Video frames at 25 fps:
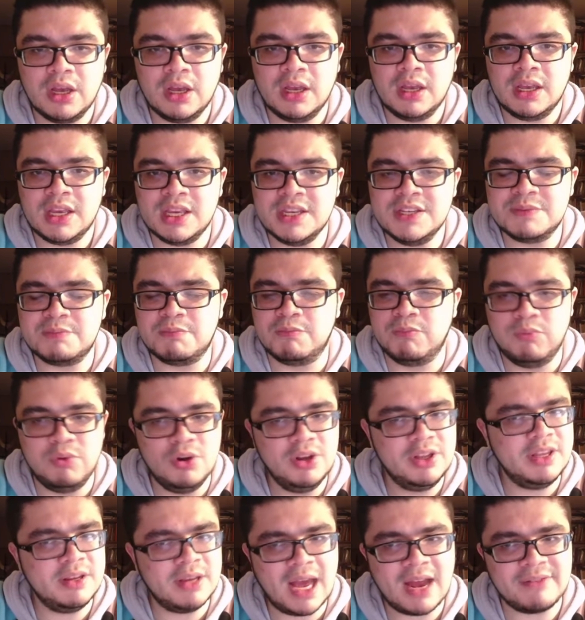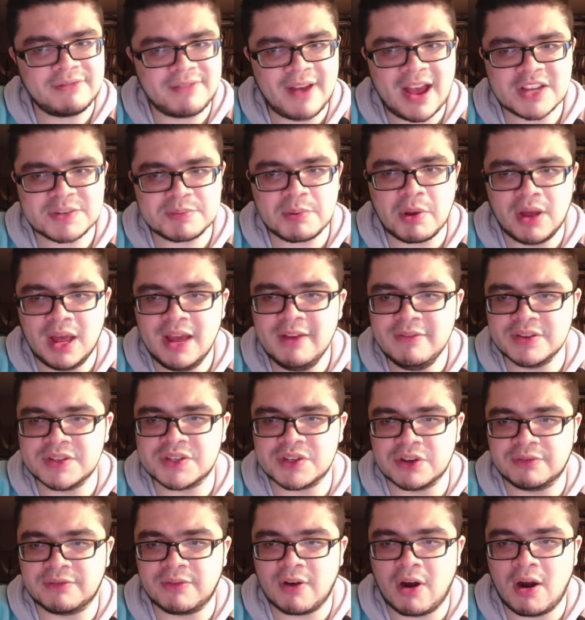He's really gone fastball heavy
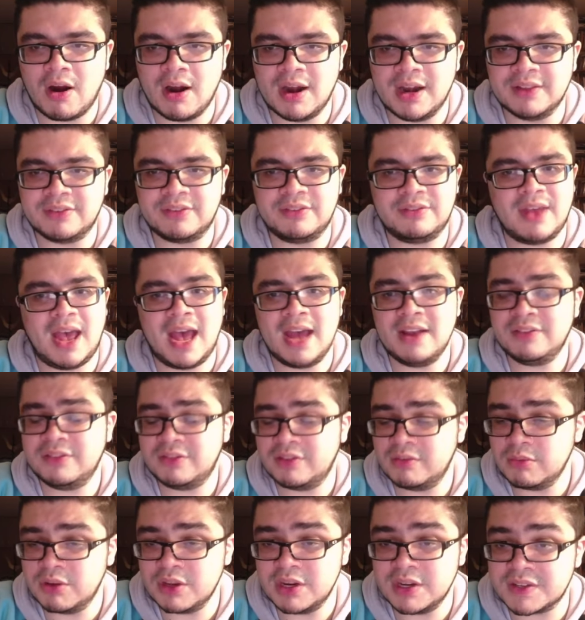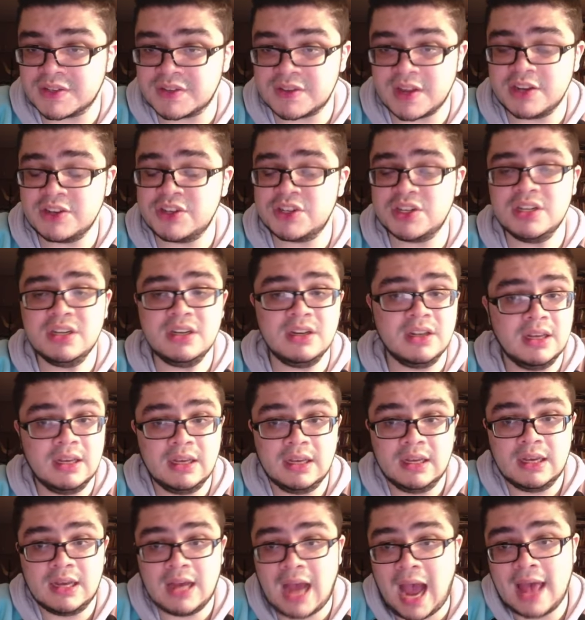so far, and it's had some good extension.
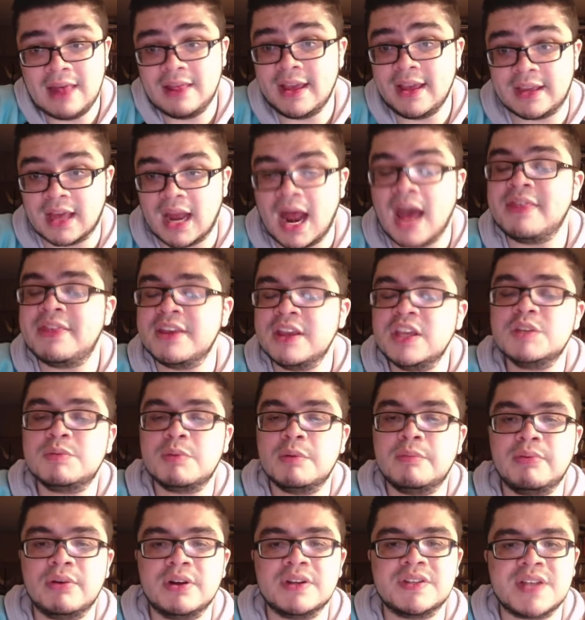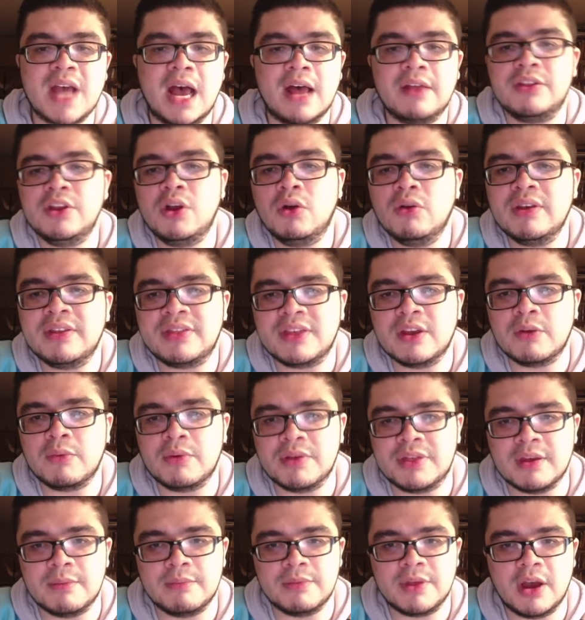I like it. I think he's been pretty solid. The only thing
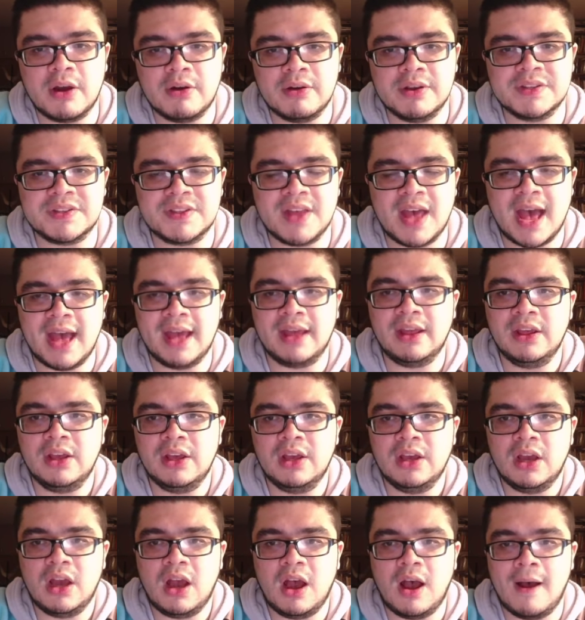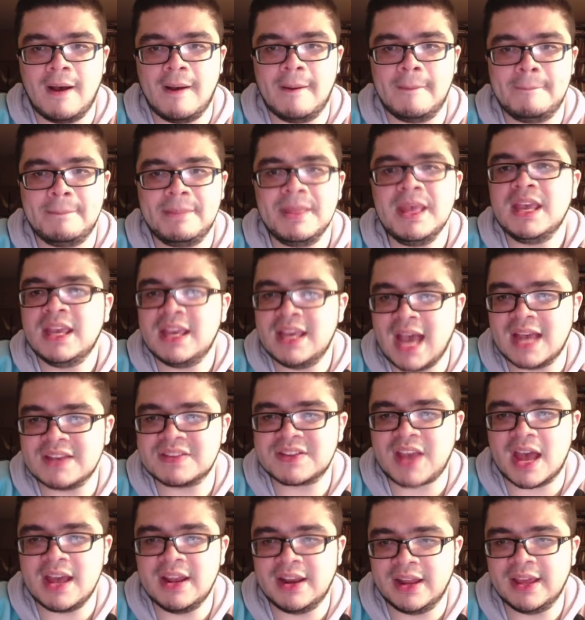with him though is that um, he has
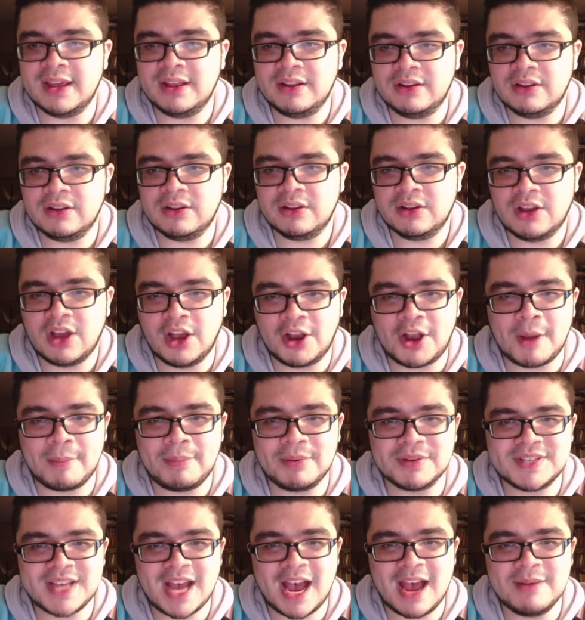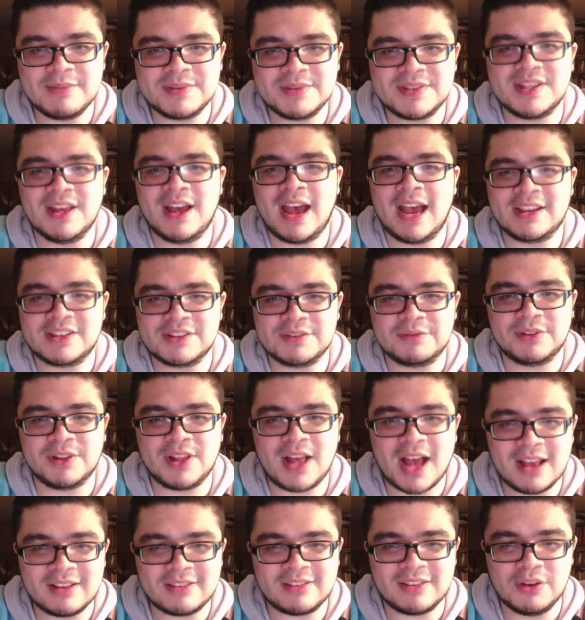gotten hit a couple times. The exit
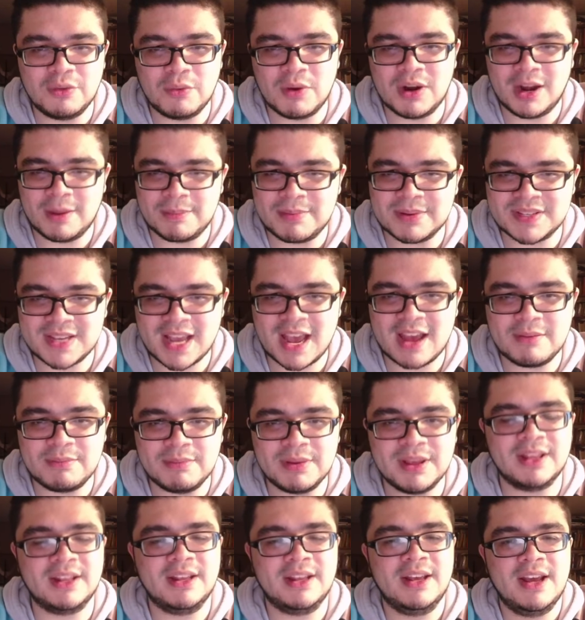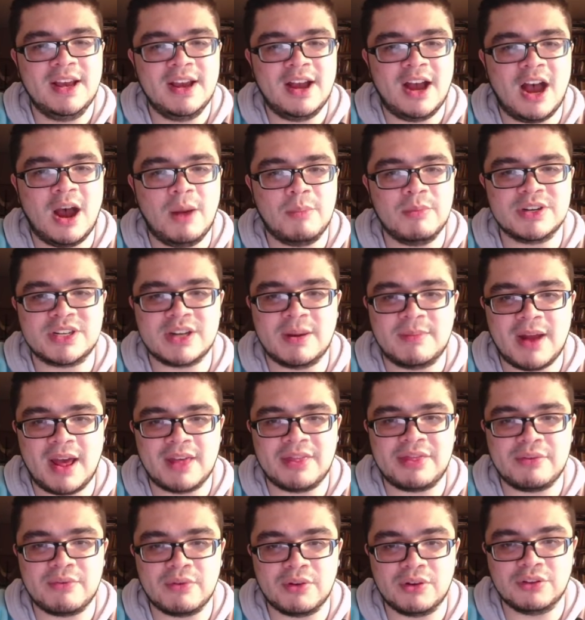velocity went up a tad bit, um, which I'm not
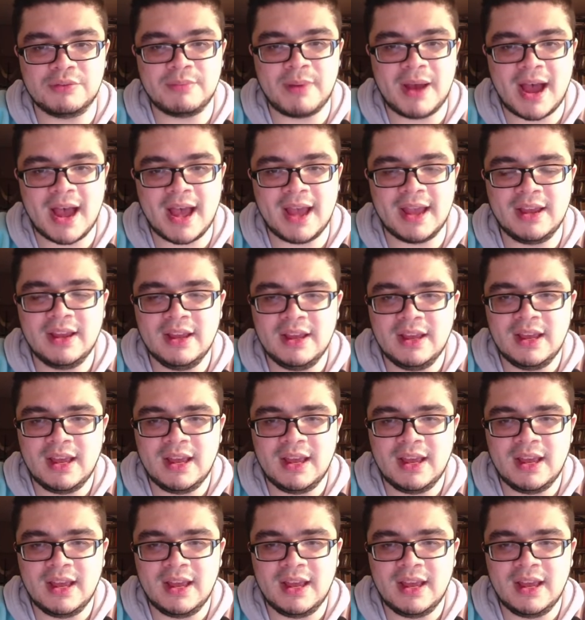thrilled by.